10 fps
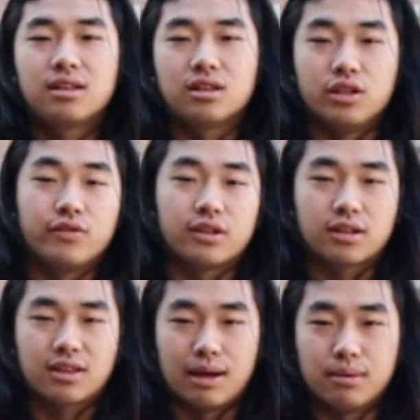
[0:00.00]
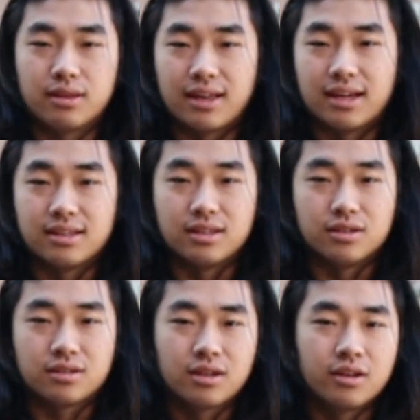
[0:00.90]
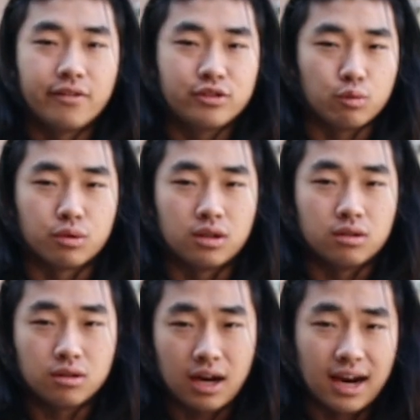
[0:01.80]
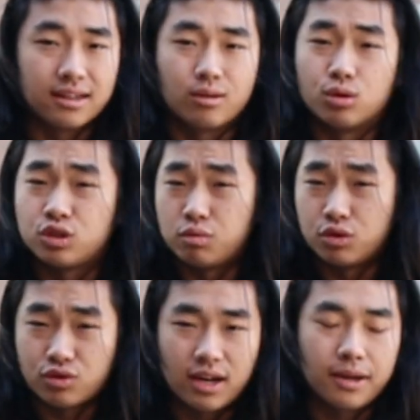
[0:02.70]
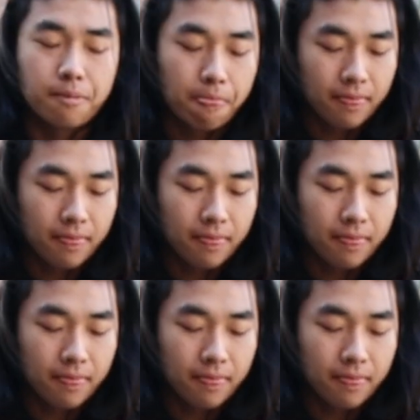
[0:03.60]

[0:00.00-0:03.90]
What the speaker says: live in a climate that is super hot or super dry,